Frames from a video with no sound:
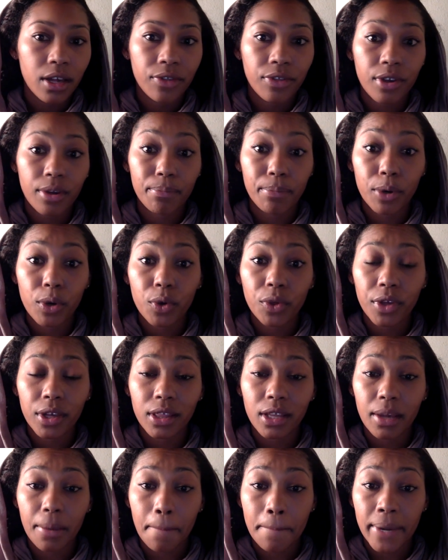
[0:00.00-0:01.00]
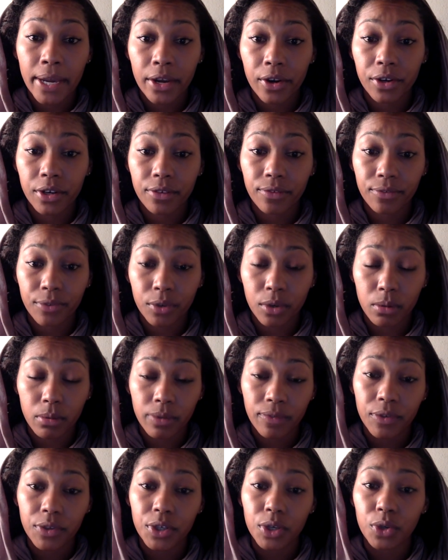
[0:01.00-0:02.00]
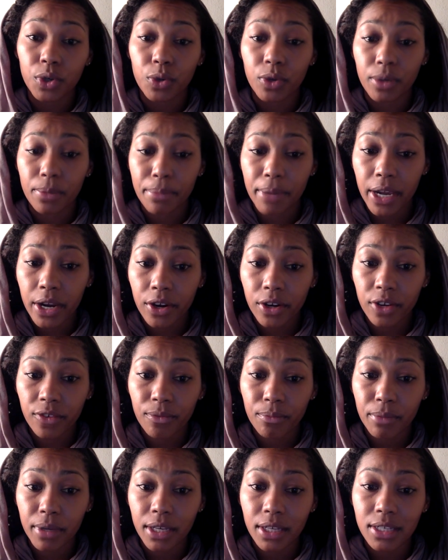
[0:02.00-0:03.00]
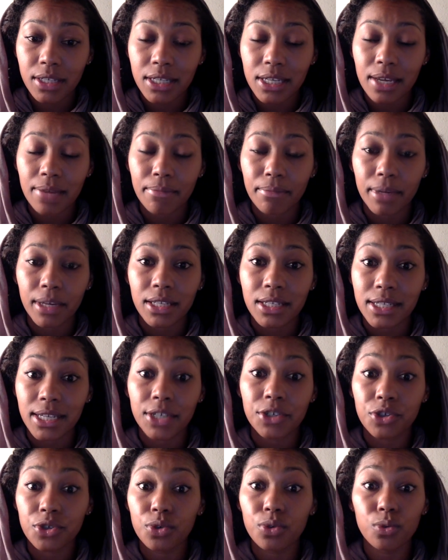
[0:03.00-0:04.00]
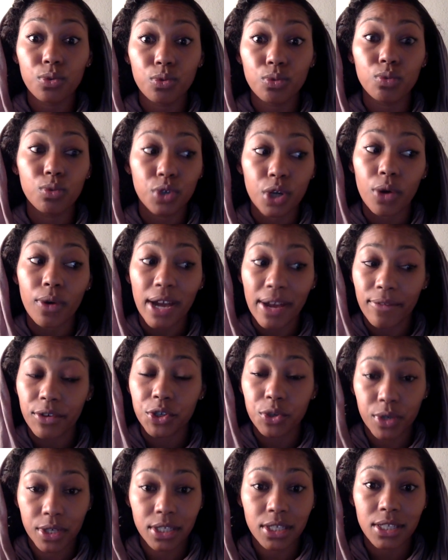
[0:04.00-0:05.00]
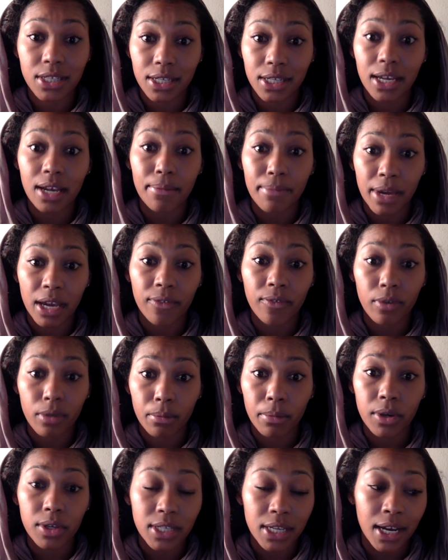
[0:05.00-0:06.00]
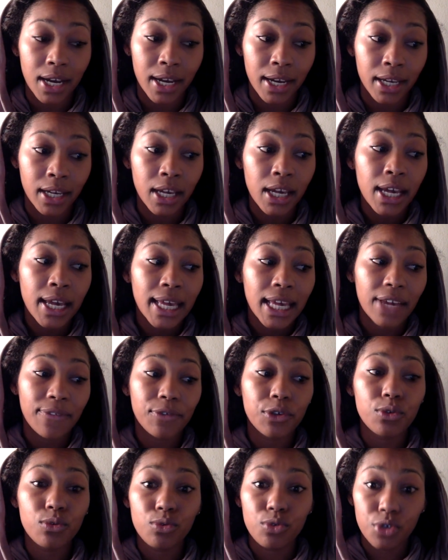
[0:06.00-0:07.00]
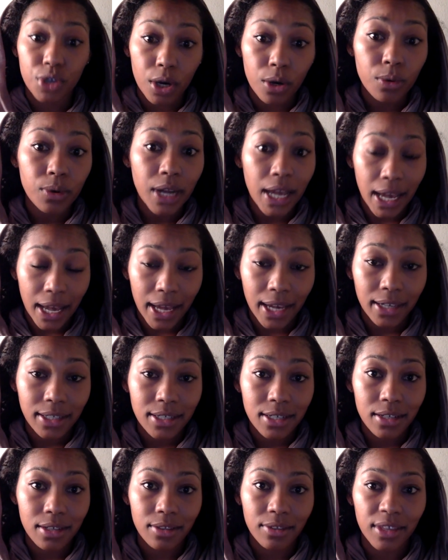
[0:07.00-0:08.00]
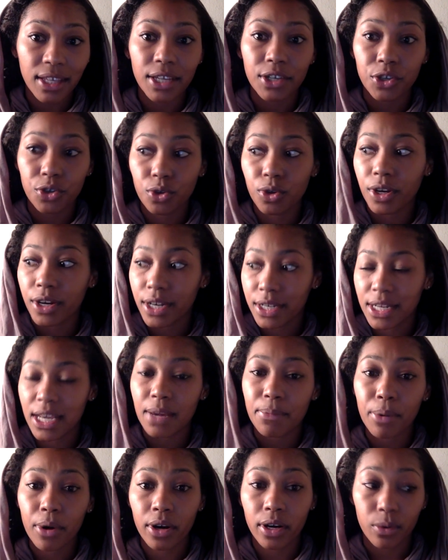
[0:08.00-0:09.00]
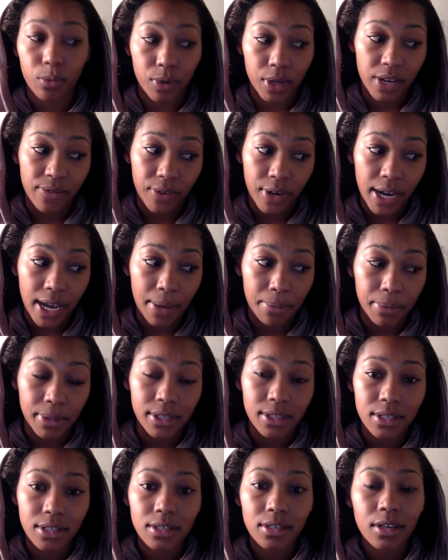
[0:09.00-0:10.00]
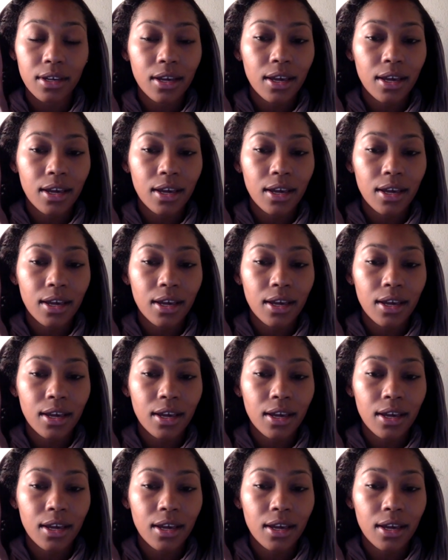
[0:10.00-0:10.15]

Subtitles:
They're both in the imperative form. If you don't know what imperative means, it means that you don't have a choice. This is a command from the Most High. If you don't act, then you're going to take part in whatever happens.